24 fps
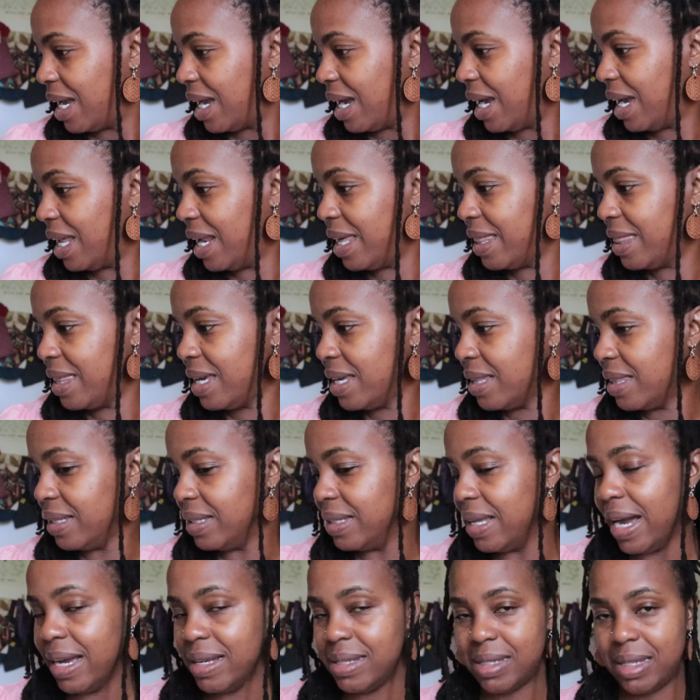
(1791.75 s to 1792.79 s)
And I think the
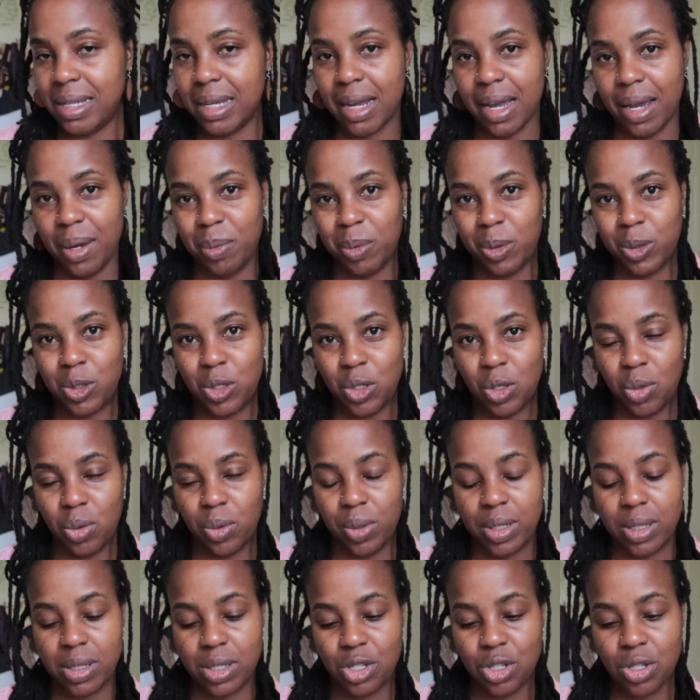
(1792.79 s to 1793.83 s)
last thing I will do
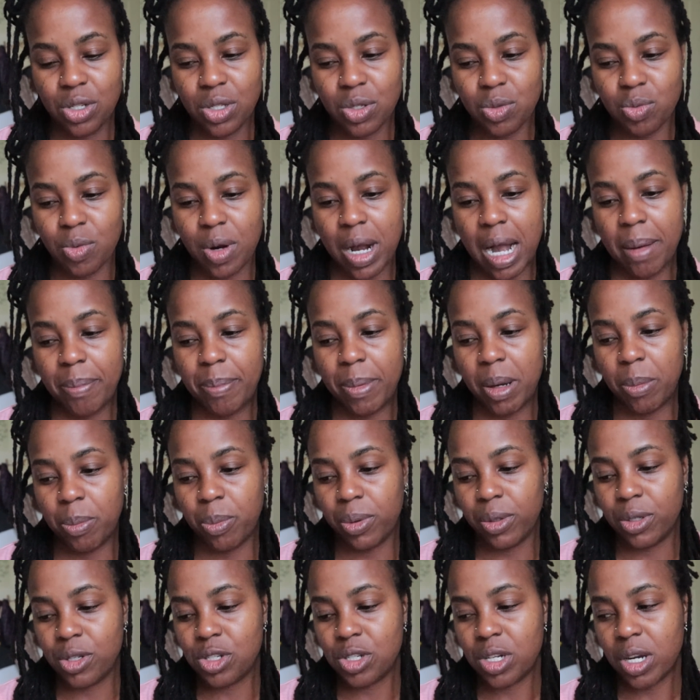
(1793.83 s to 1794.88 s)
is just wrap up
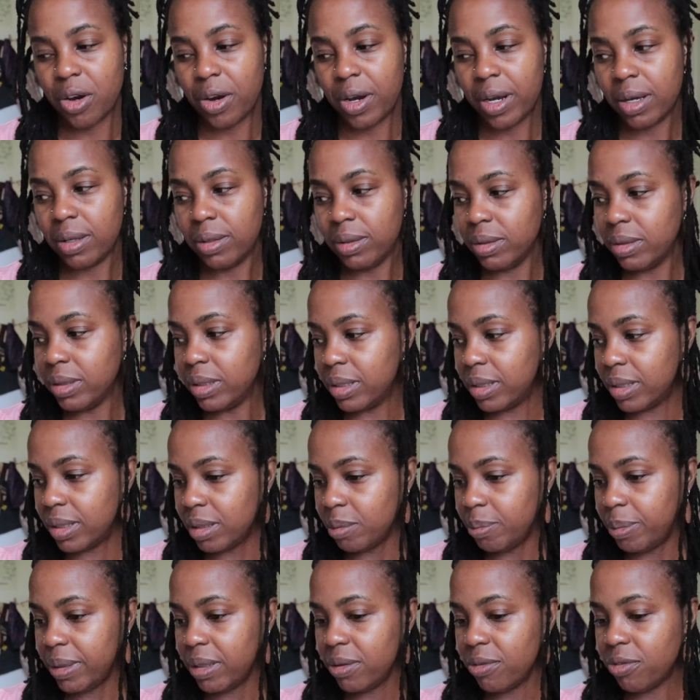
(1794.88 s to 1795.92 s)
with sharing a
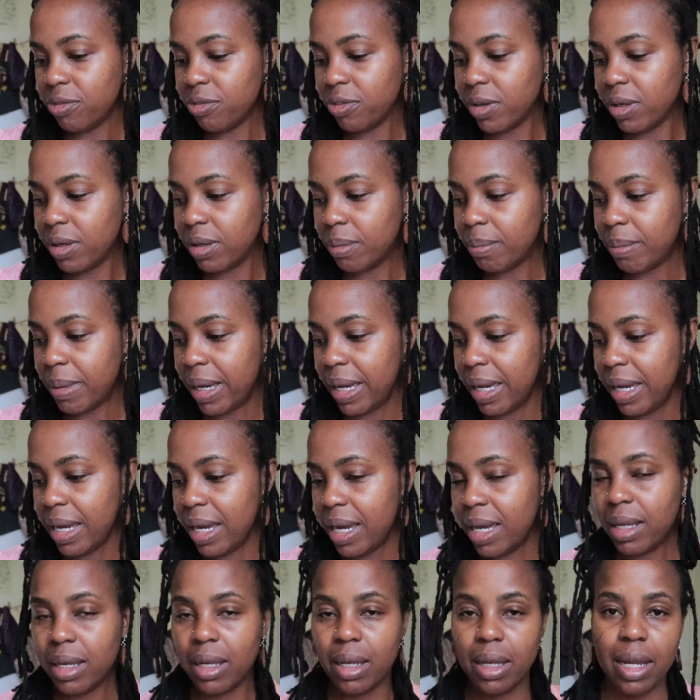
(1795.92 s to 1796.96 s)
little bit of
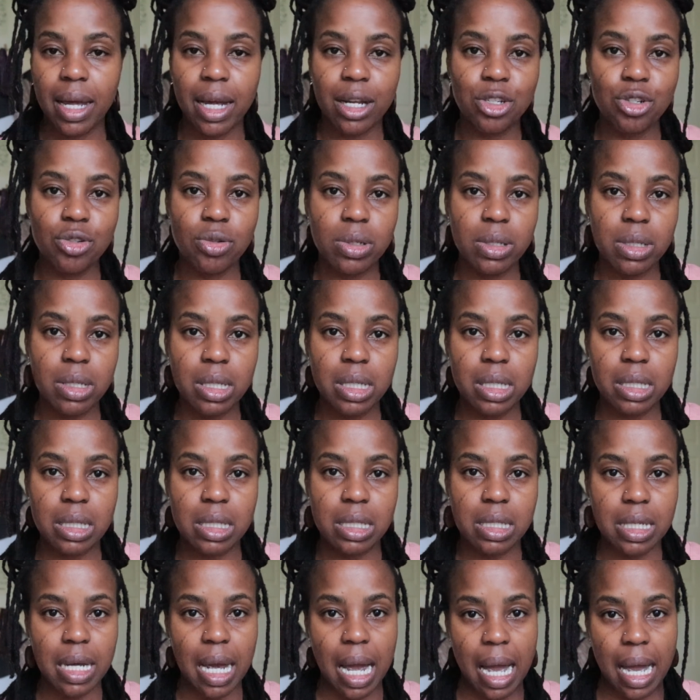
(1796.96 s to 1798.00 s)
my natural
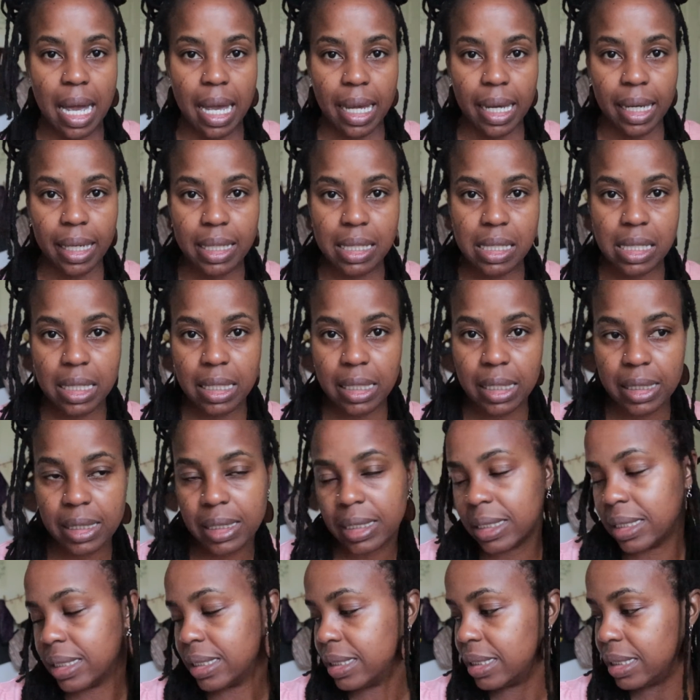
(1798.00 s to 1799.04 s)
dye
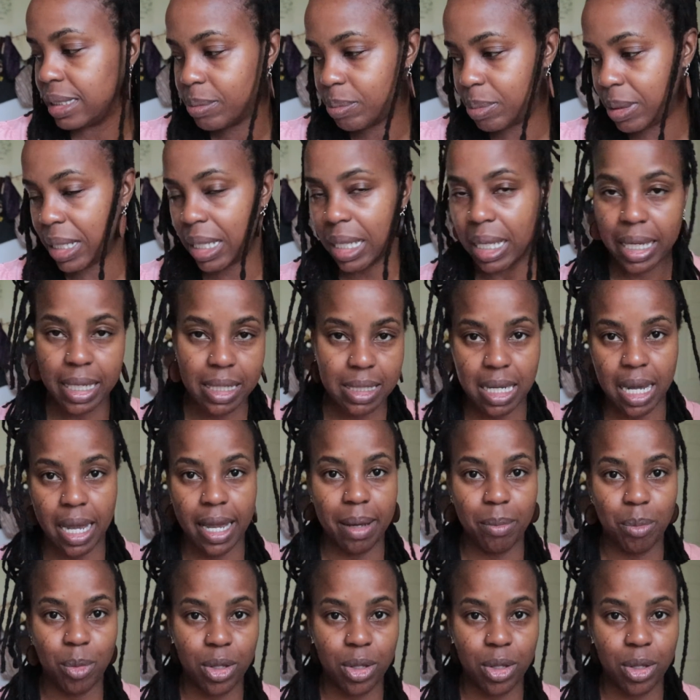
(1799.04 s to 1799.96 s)
playtime